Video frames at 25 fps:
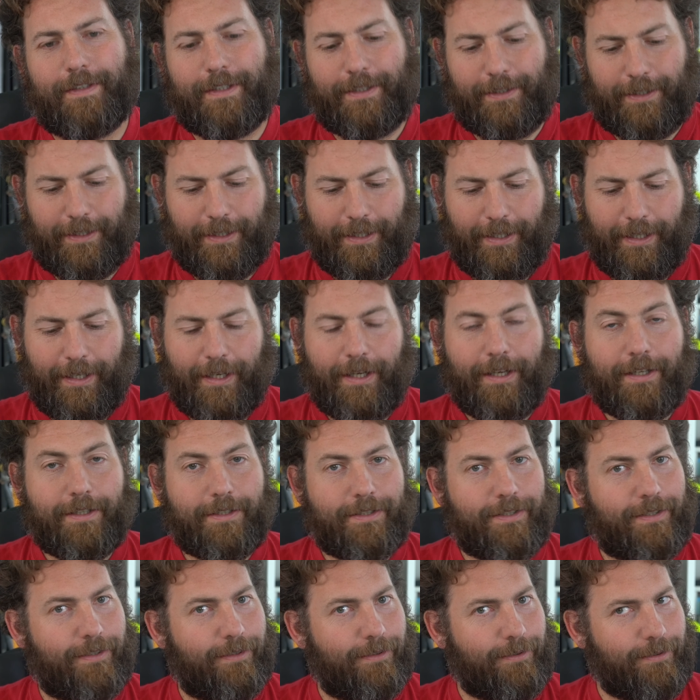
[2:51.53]
And
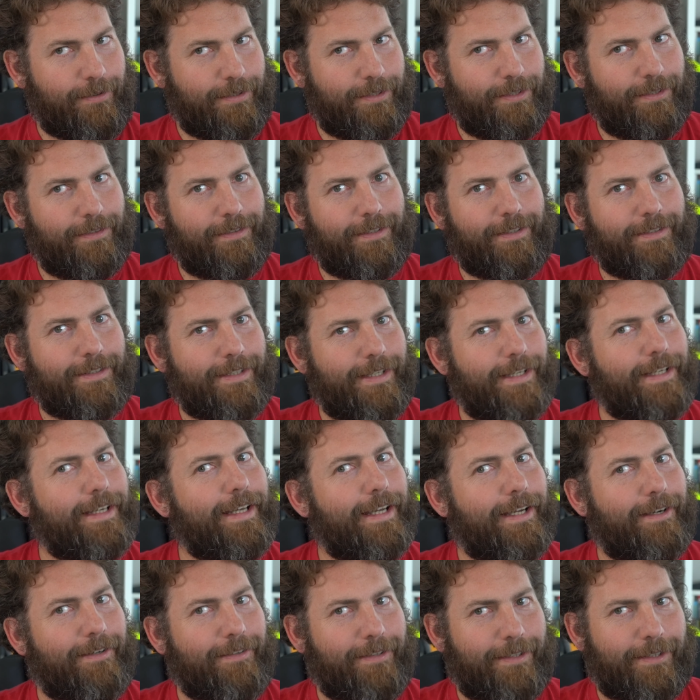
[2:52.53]
as long as you don't take
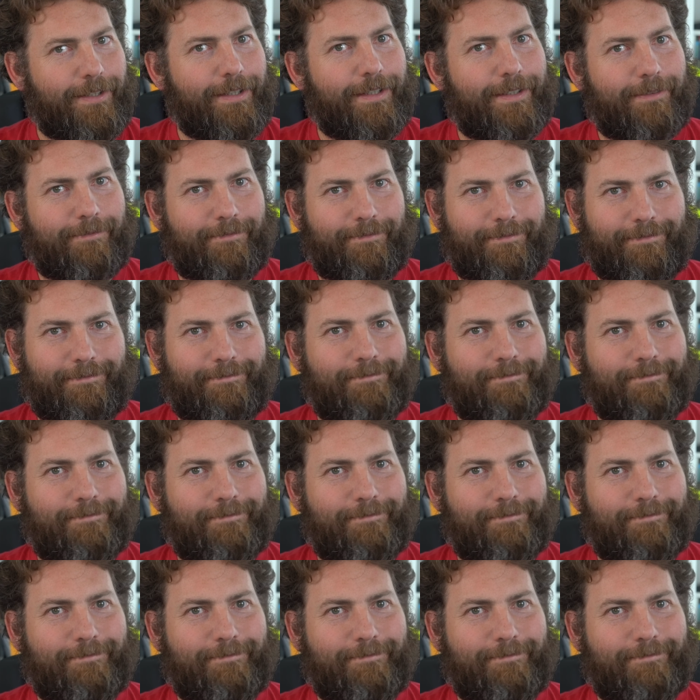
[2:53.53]
it out in a